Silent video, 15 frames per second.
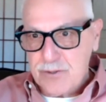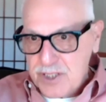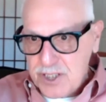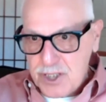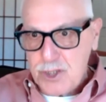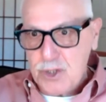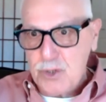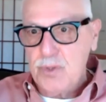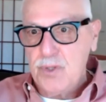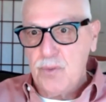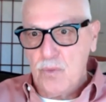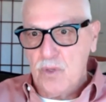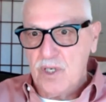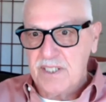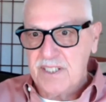to do the
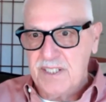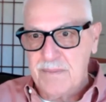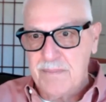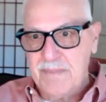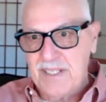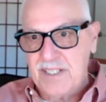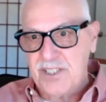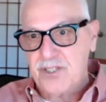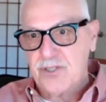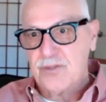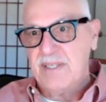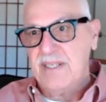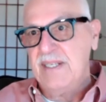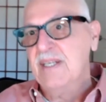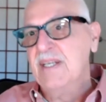work of the
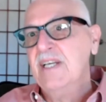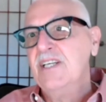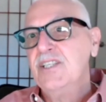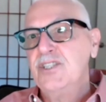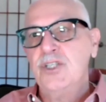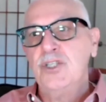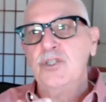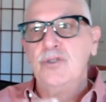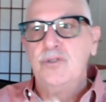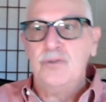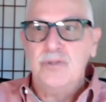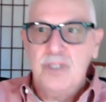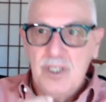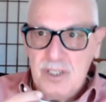ministry, to